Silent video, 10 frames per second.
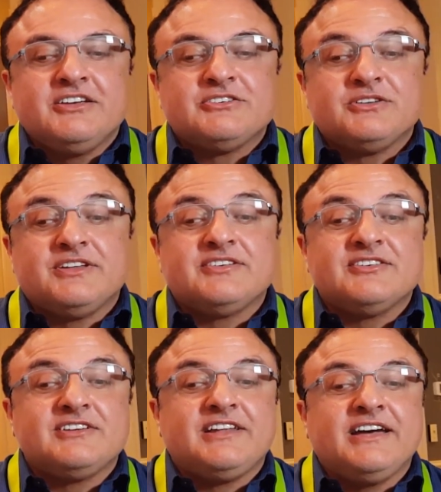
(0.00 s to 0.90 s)
So this
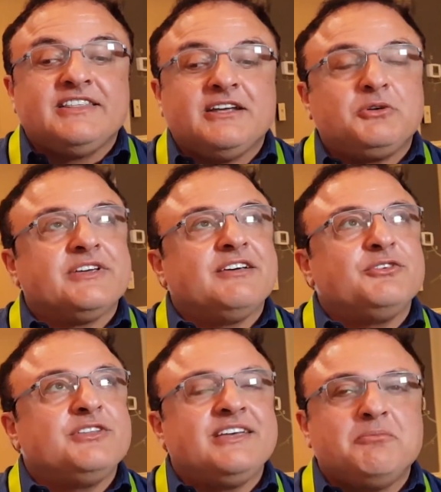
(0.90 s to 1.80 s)
is a light that will
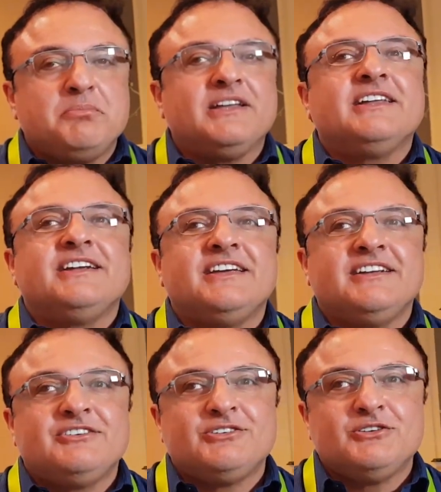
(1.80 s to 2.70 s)
give you the
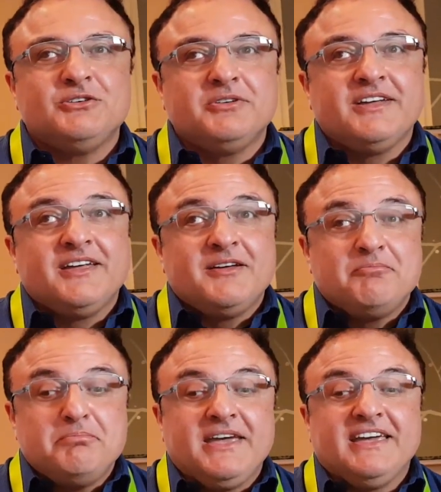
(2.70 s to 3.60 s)
ability to
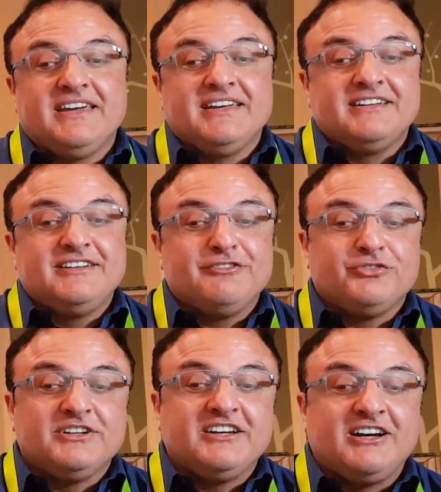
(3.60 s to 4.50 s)
make
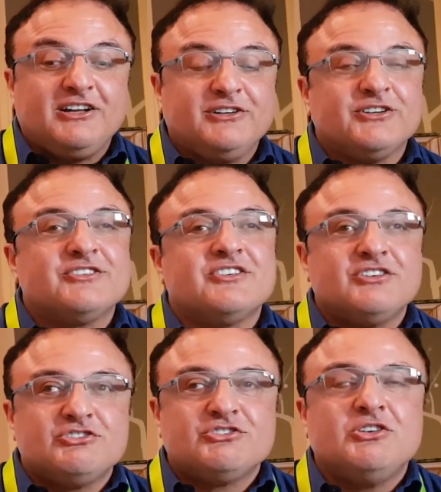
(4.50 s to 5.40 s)
different colors
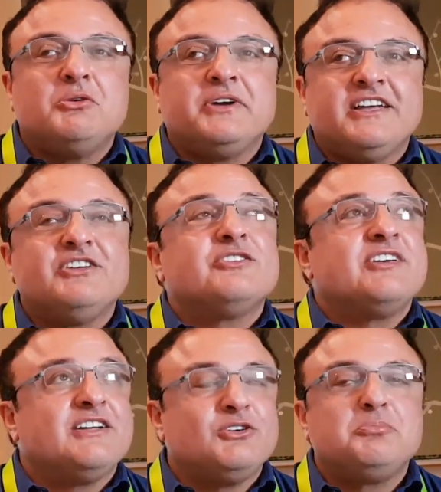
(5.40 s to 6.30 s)
show
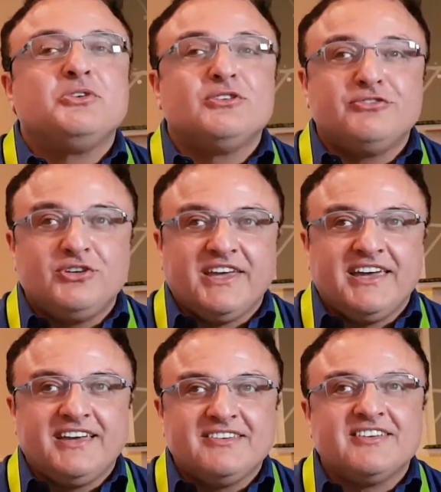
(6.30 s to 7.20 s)
inside your beautiful
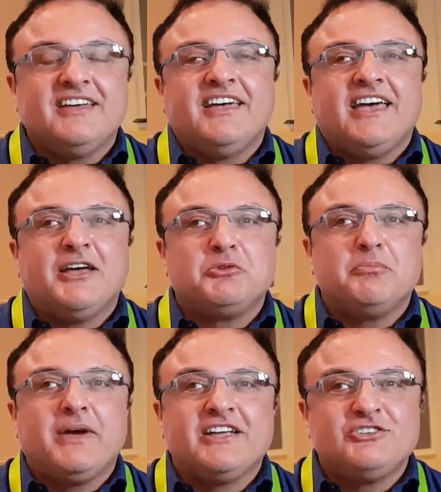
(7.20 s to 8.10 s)
case and
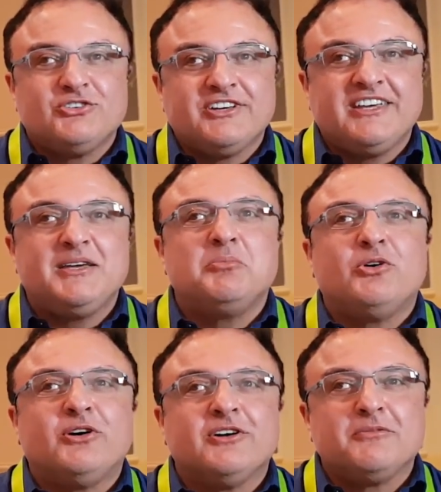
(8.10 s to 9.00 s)
will match your
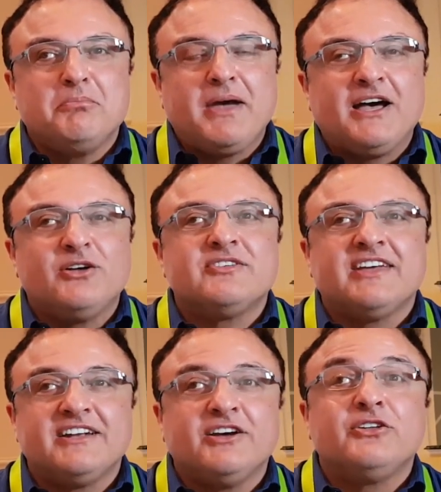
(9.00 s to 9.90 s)
keyboard,
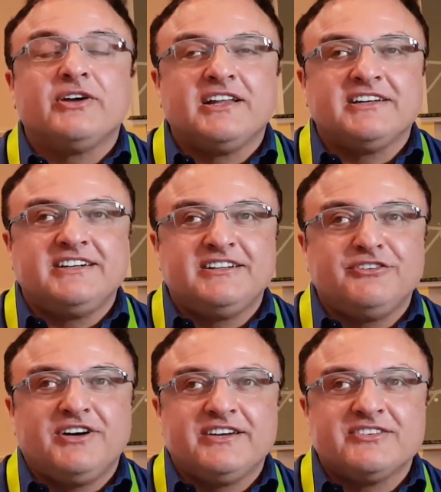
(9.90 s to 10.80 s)
mouse, and other L E D
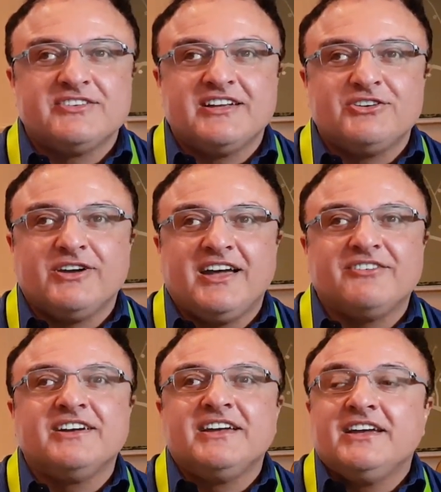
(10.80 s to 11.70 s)
devices that you
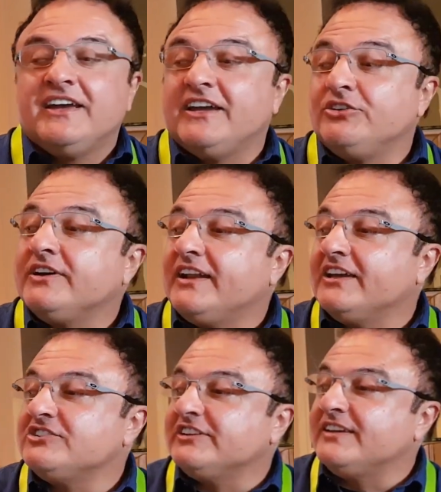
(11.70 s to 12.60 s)
have. And you can
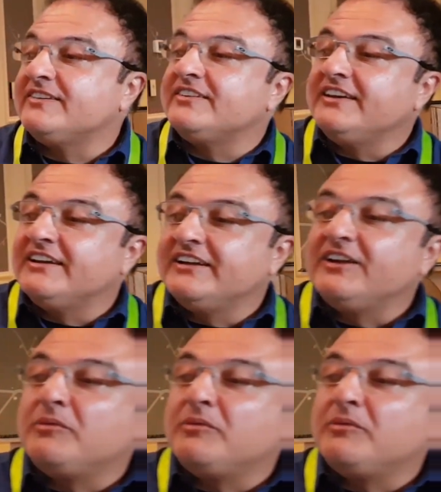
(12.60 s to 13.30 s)
actually see it in